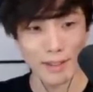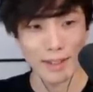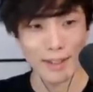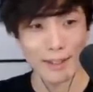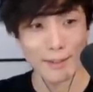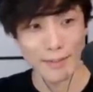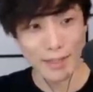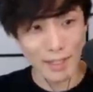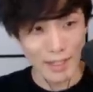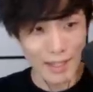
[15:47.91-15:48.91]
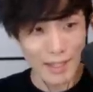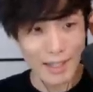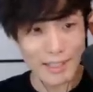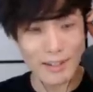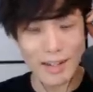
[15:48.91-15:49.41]

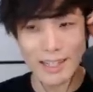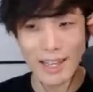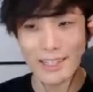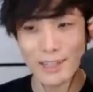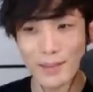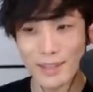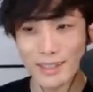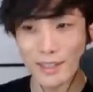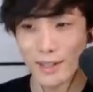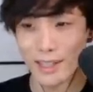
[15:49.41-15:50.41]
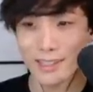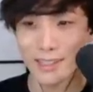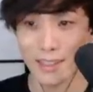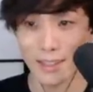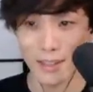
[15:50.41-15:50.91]
I'll try to catch up on the
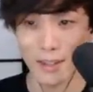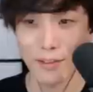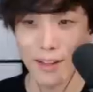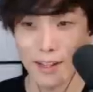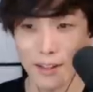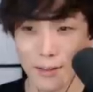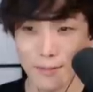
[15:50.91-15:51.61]
donations and stuff later.